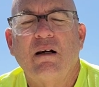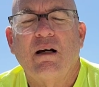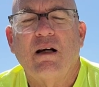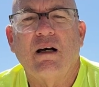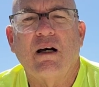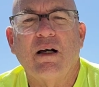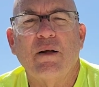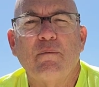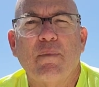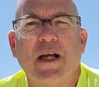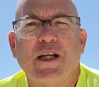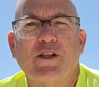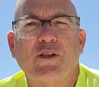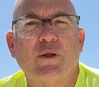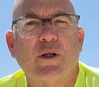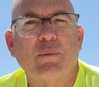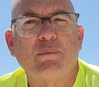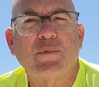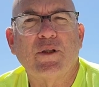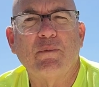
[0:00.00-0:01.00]
On my
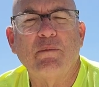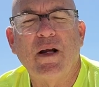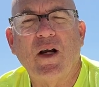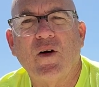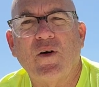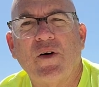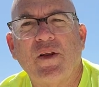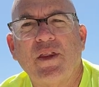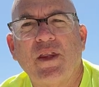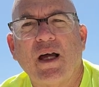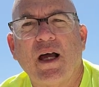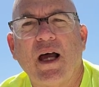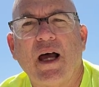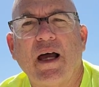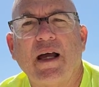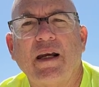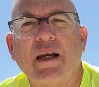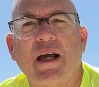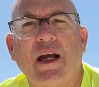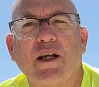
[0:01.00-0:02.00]
trip to
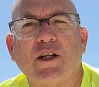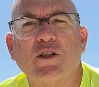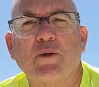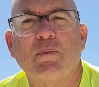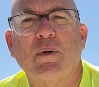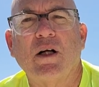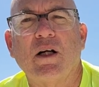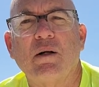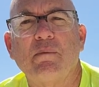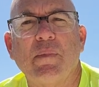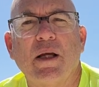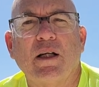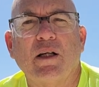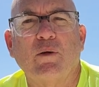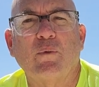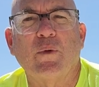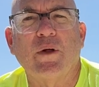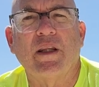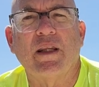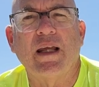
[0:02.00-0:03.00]
Marathon, I
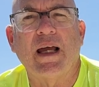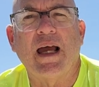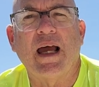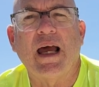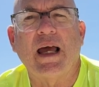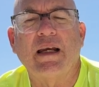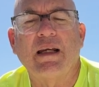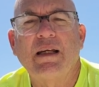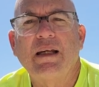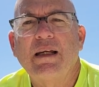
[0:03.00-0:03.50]
experimented with that.